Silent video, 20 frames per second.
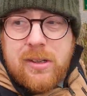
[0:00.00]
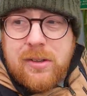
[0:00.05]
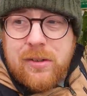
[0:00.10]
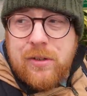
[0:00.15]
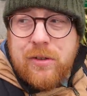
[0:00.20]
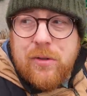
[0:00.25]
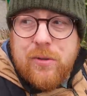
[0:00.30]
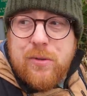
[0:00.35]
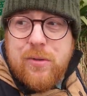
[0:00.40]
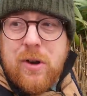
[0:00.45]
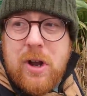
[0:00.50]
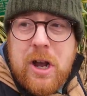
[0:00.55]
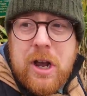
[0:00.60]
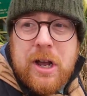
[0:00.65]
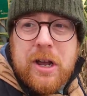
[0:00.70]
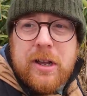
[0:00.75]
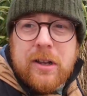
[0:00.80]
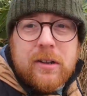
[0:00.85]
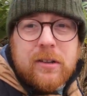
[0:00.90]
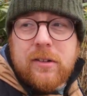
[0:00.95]
So,
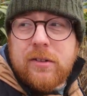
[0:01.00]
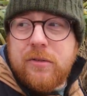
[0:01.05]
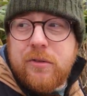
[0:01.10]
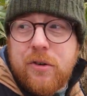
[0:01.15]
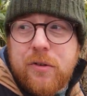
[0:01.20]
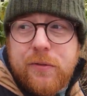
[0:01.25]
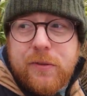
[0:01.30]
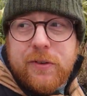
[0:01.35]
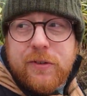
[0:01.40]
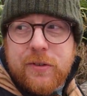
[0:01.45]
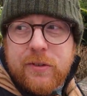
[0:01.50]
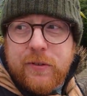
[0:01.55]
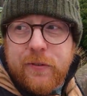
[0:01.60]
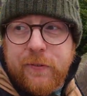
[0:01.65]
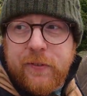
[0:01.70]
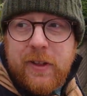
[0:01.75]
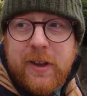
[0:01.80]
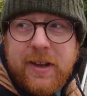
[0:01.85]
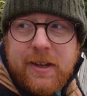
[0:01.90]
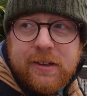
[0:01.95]
Glenrothes is
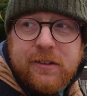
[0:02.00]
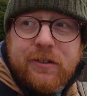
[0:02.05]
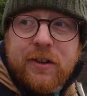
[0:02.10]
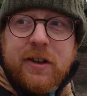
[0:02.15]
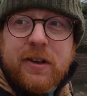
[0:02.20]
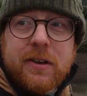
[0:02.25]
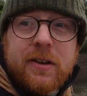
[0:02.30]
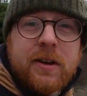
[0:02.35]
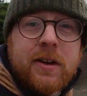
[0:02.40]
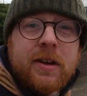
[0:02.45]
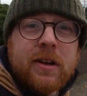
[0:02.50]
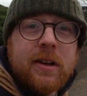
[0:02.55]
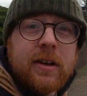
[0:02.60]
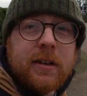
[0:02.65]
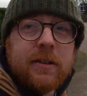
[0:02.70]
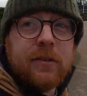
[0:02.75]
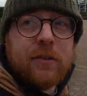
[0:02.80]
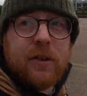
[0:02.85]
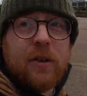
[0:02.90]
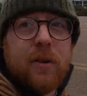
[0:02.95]
flexing.
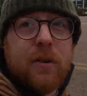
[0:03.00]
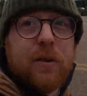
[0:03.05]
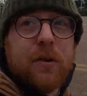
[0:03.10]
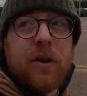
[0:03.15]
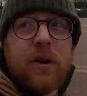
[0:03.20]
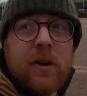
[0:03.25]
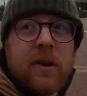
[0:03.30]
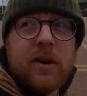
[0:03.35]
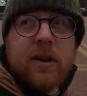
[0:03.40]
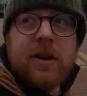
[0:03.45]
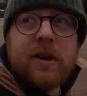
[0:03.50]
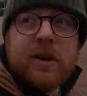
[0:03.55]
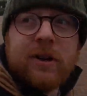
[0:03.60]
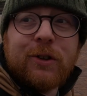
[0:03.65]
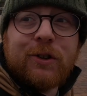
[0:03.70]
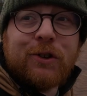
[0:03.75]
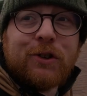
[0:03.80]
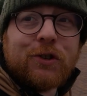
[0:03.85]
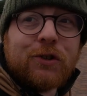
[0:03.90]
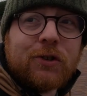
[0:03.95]
It's got
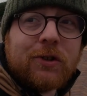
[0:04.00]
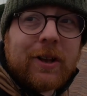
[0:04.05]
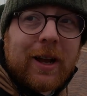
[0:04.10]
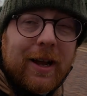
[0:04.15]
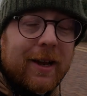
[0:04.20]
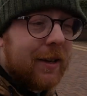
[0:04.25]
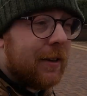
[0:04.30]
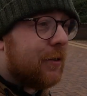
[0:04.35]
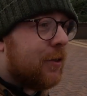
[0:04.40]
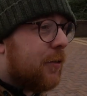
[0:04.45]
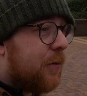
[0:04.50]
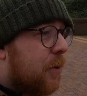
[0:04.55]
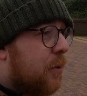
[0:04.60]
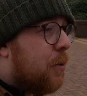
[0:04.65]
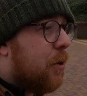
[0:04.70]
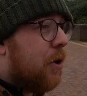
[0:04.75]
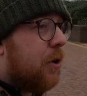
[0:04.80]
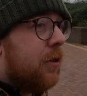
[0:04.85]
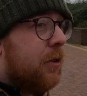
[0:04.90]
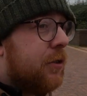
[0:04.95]
stacks of
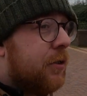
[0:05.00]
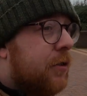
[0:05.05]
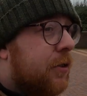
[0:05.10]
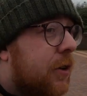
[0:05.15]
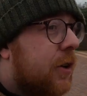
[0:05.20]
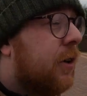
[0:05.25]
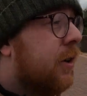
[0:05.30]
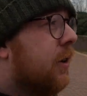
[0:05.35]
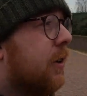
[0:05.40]
awards.